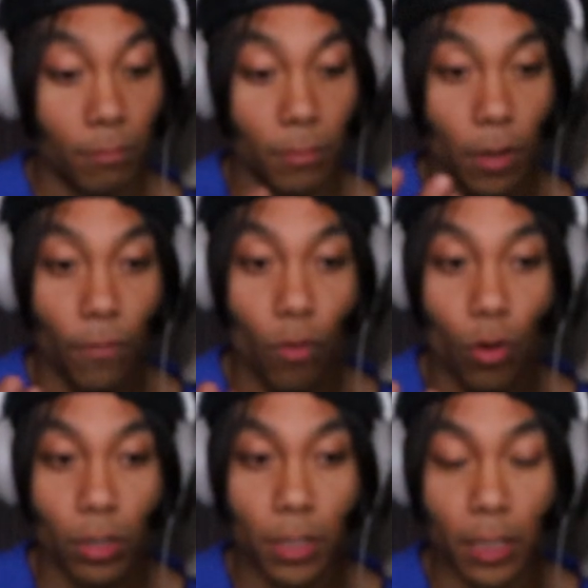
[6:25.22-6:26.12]

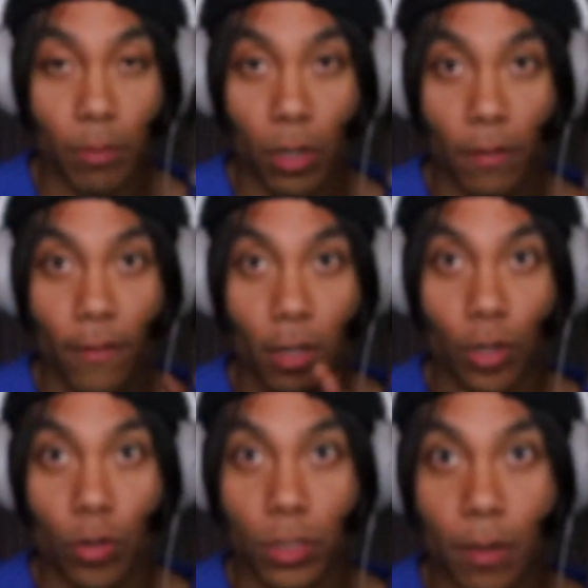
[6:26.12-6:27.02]
Therefore, sex market
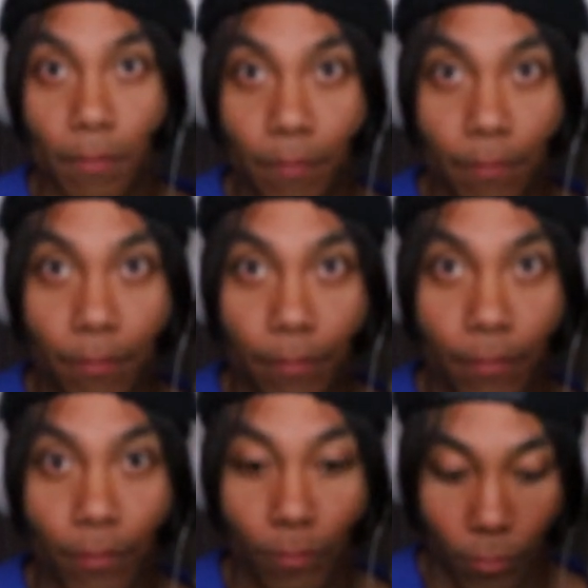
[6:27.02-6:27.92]
value goes up.
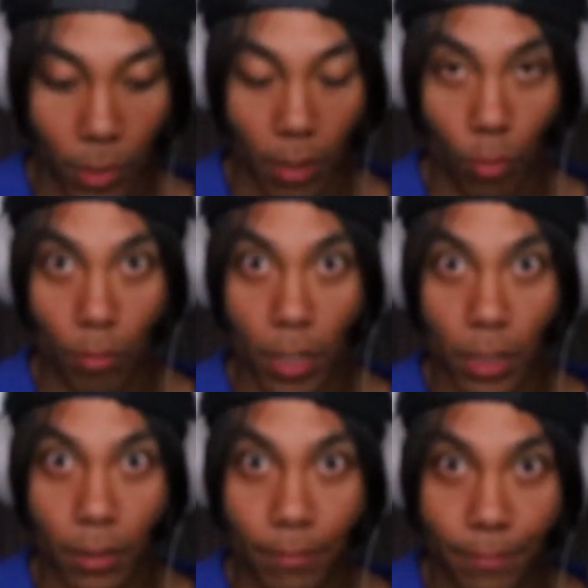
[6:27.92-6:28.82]
Get more money.